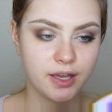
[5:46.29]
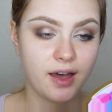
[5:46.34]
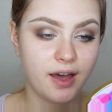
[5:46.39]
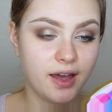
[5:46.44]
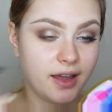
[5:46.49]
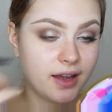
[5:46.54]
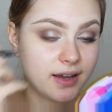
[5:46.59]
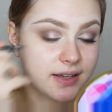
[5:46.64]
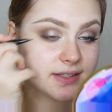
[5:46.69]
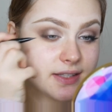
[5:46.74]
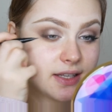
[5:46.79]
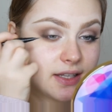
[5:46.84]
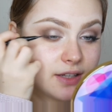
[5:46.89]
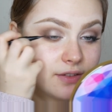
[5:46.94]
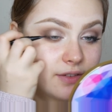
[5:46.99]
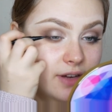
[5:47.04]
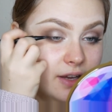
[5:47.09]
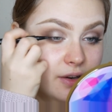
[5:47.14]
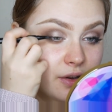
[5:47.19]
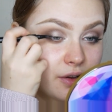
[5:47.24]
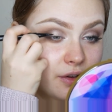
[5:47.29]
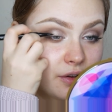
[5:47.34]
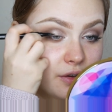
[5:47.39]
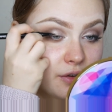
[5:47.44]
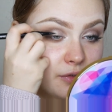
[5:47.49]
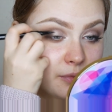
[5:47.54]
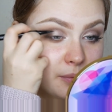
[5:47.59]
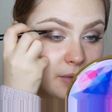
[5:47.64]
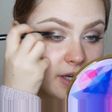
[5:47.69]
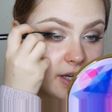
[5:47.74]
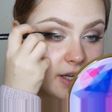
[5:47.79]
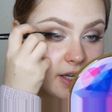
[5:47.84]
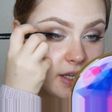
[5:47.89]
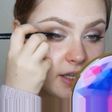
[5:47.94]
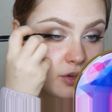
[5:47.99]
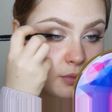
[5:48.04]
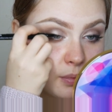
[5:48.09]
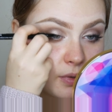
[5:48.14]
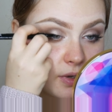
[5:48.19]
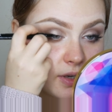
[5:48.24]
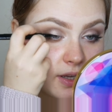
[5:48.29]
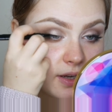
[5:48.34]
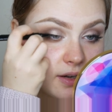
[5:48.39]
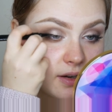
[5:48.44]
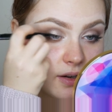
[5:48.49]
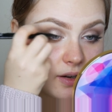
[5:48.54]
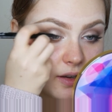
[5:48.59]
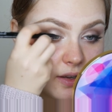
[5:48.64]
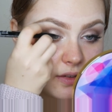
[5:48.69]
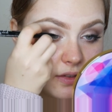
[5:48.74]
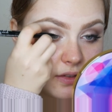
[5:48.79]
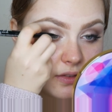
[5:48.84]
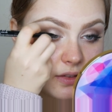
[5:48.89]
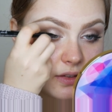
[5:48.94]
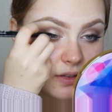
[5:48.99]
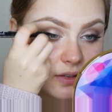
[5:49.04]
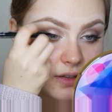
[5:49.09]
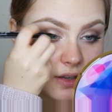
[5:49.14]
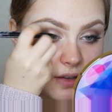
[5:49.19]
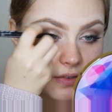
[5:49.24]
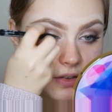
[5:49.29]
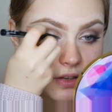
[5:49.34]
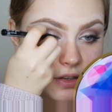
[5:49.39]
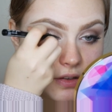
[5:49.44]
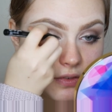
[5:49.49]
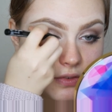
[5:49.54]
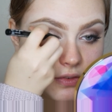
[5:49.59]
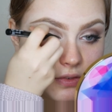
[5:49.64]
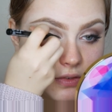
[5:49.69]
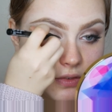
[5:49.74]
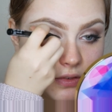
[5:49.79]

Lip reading: I accidentally ran out of my Trooper liner and just didn't have enough